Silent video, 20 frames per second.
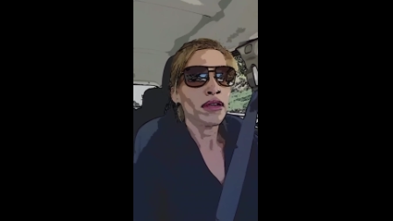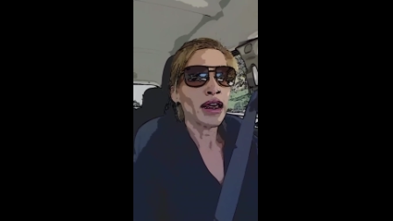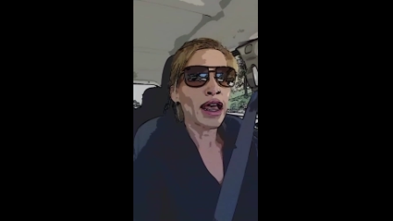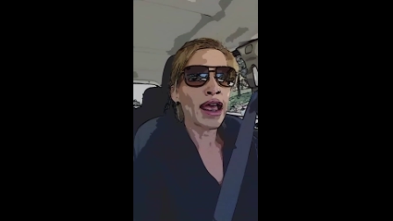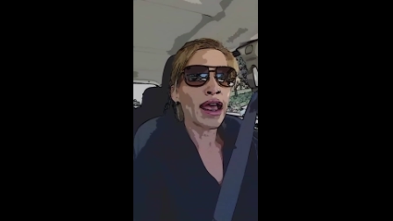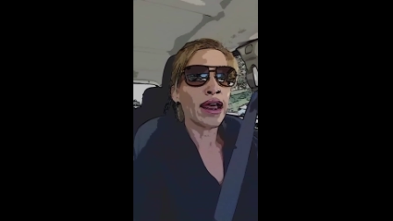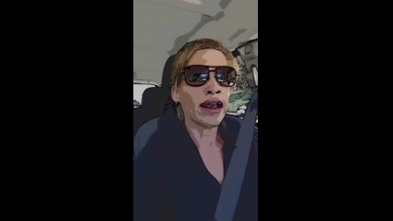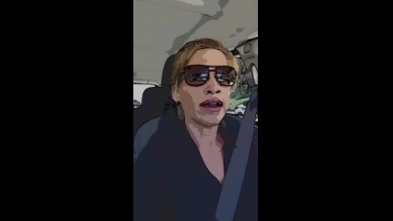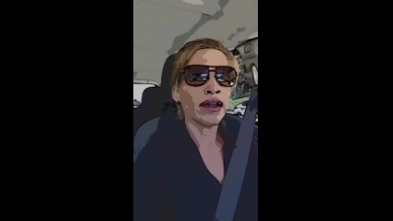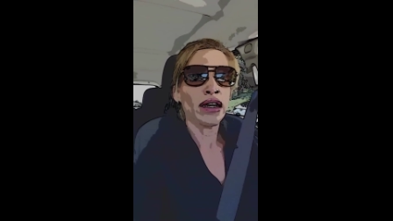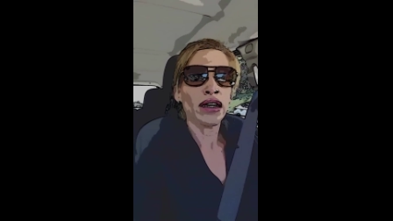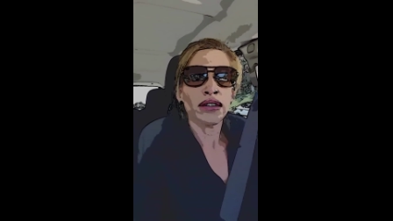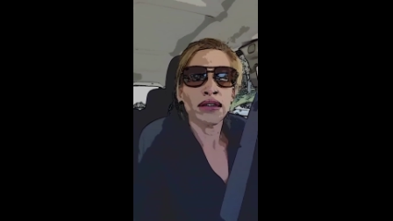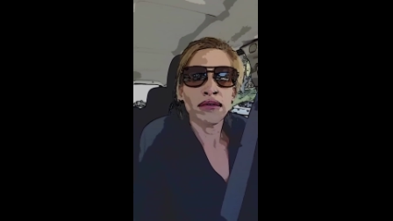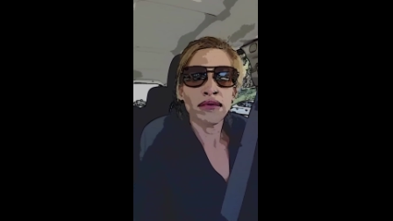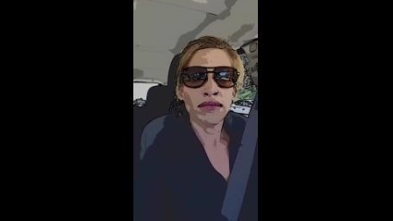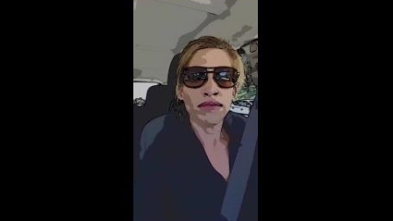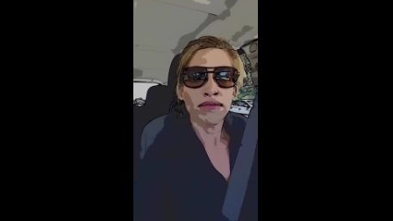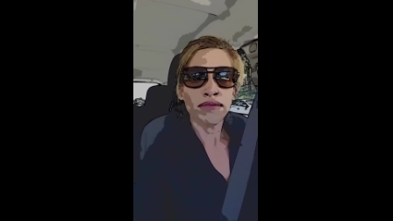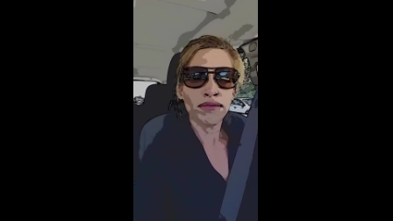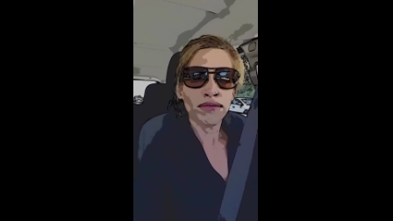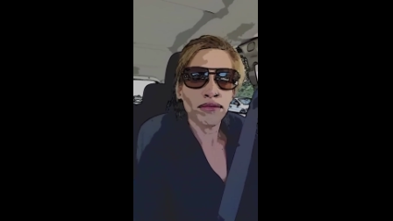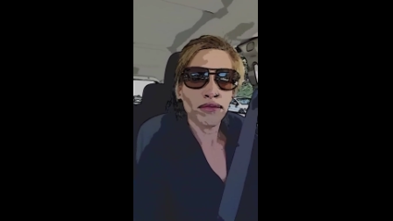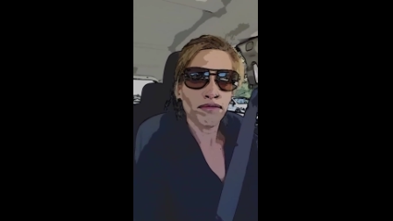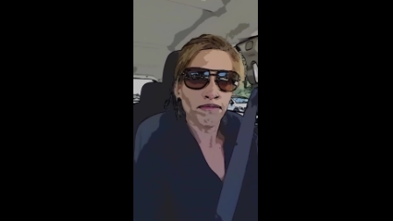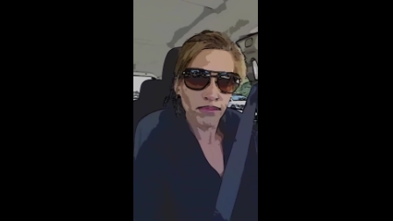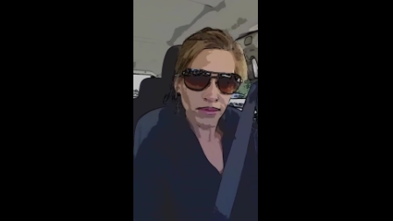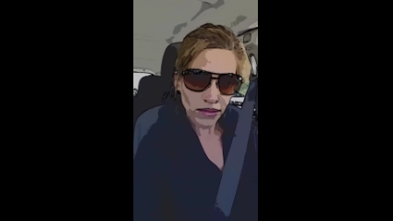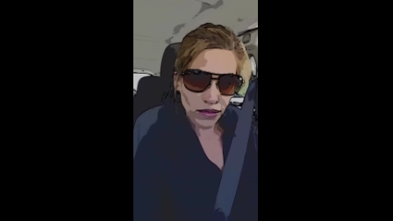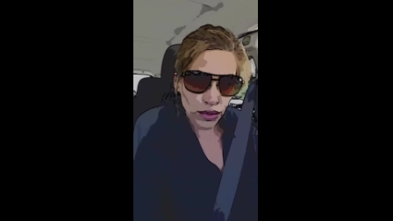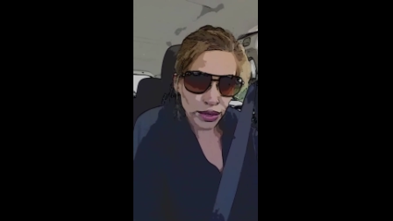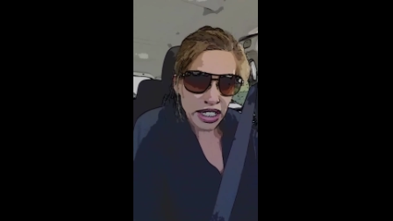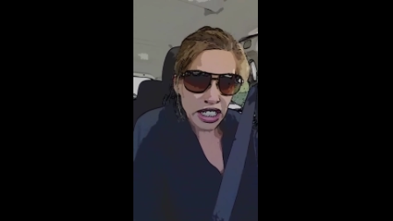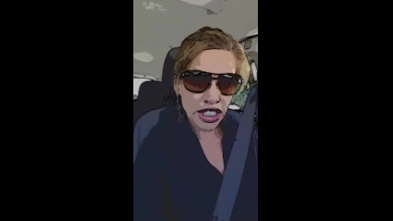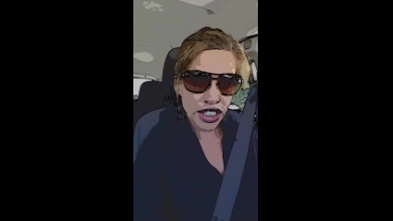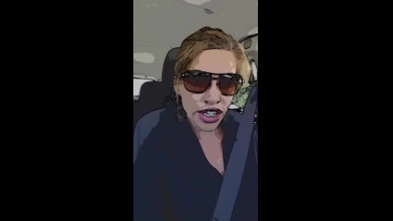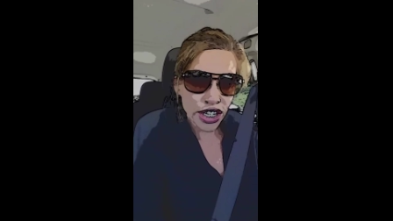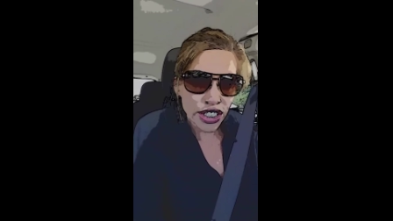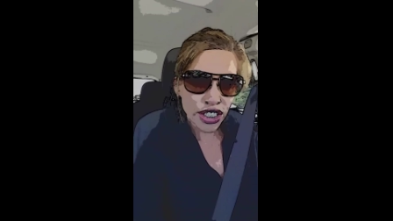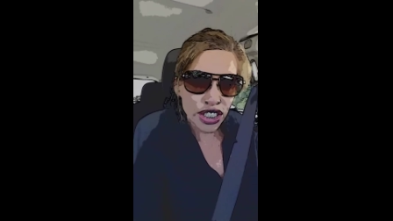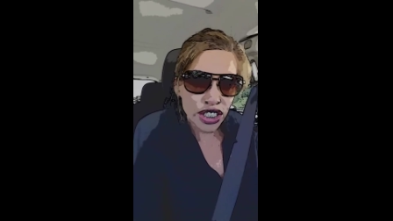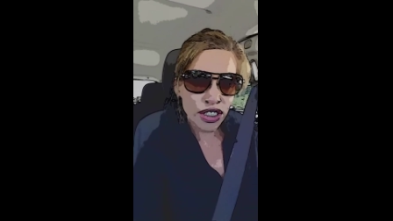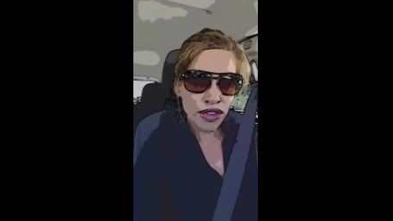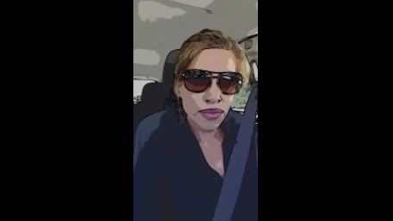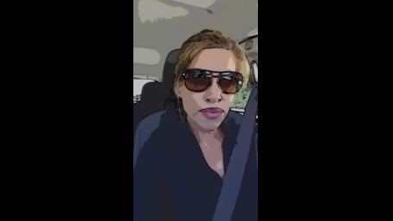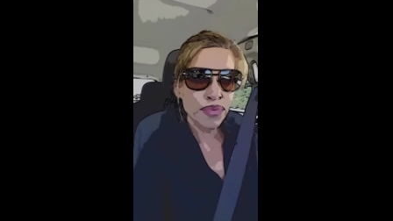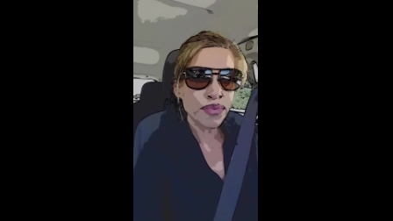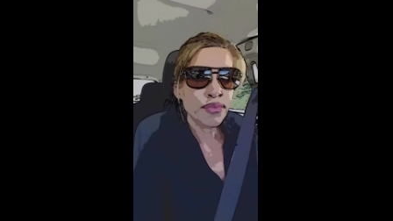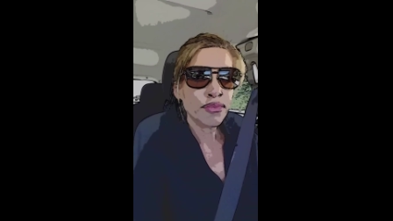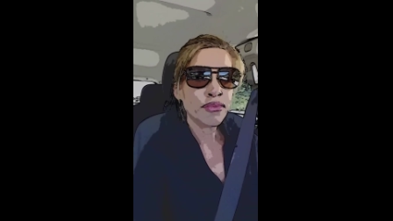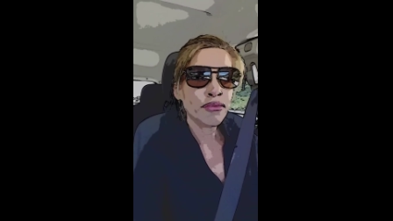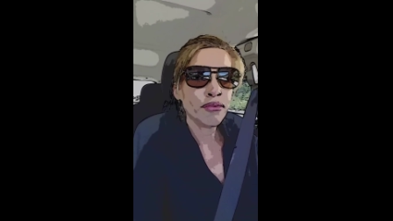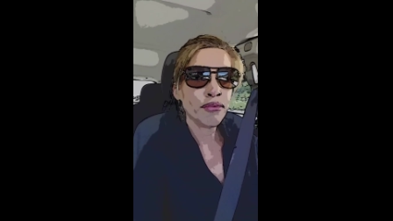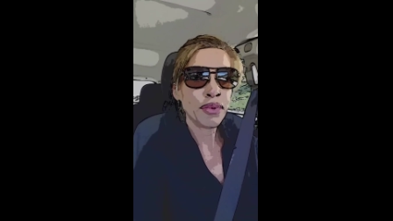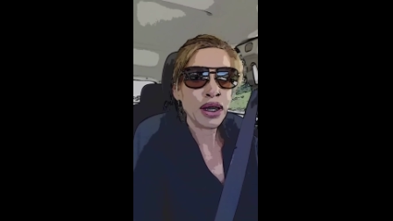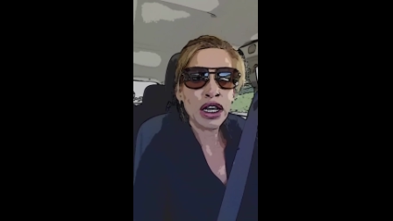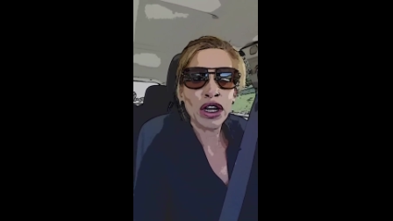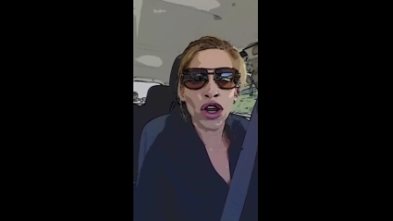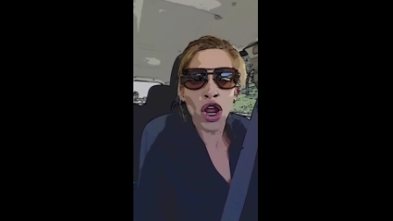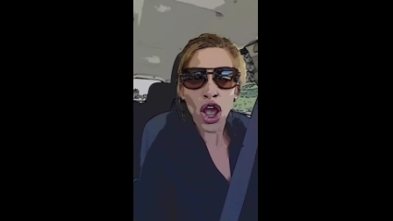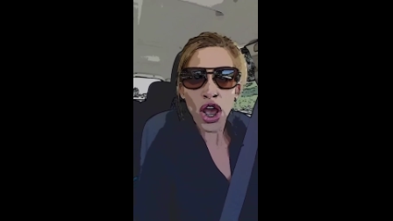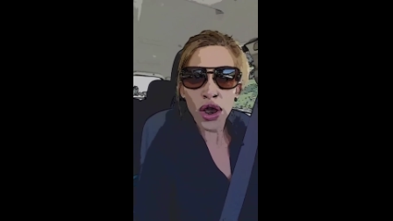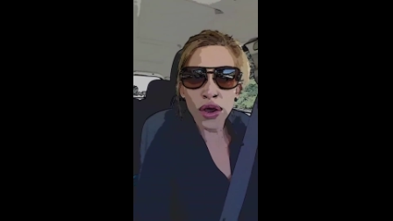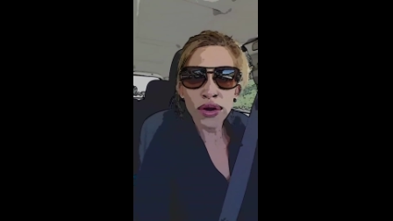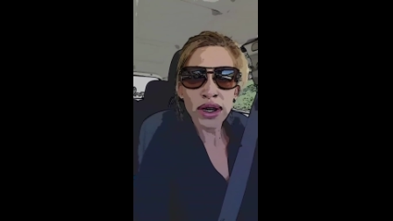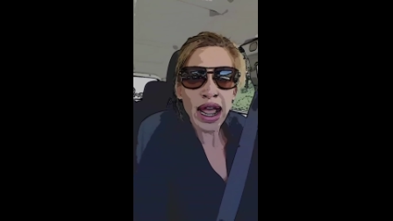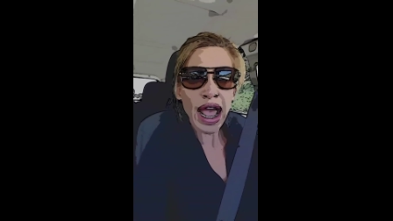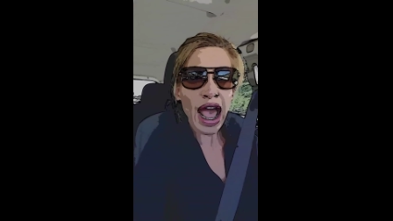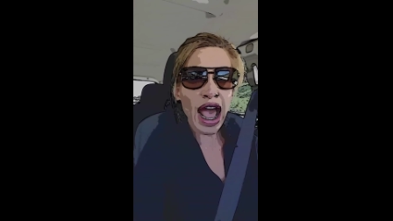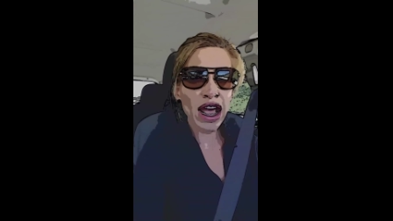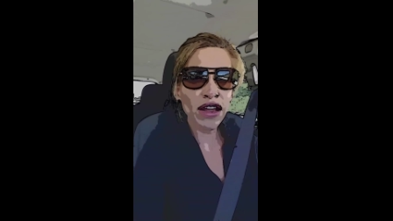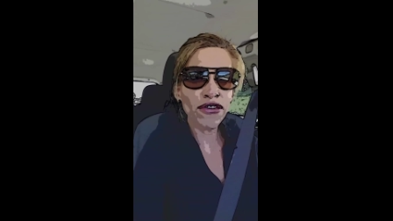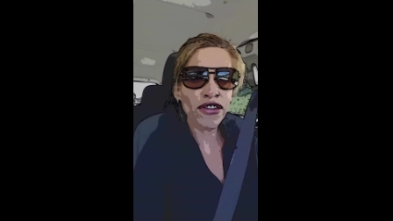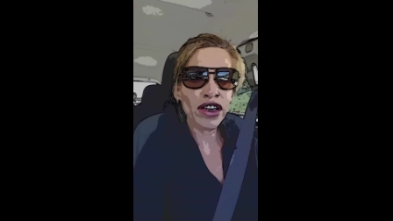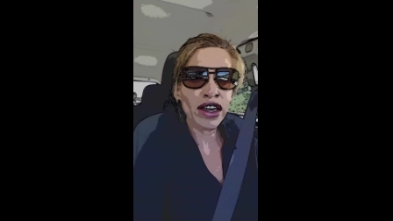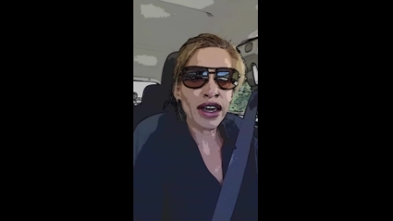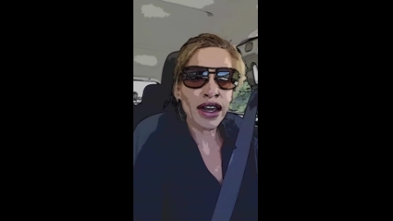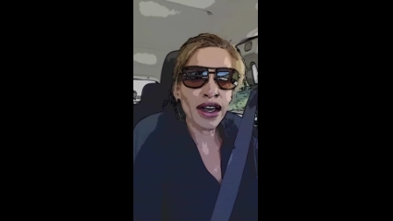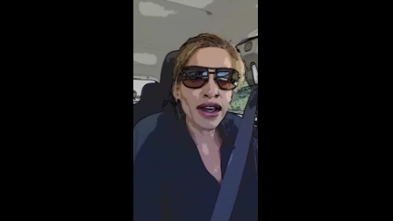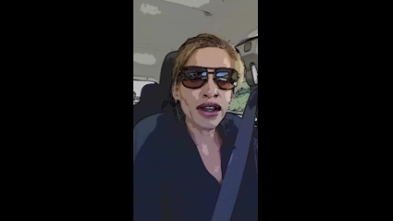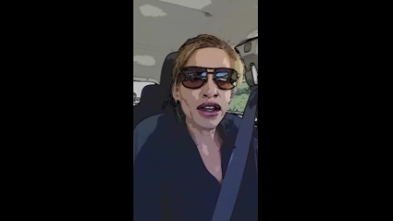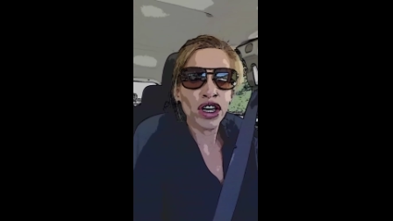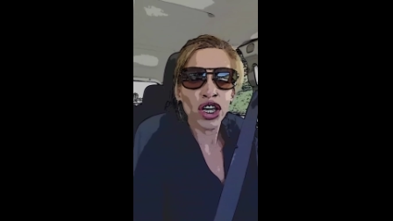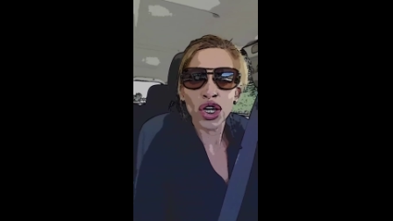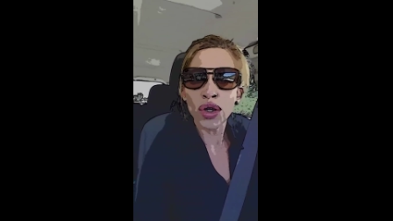then research, be your own advocate.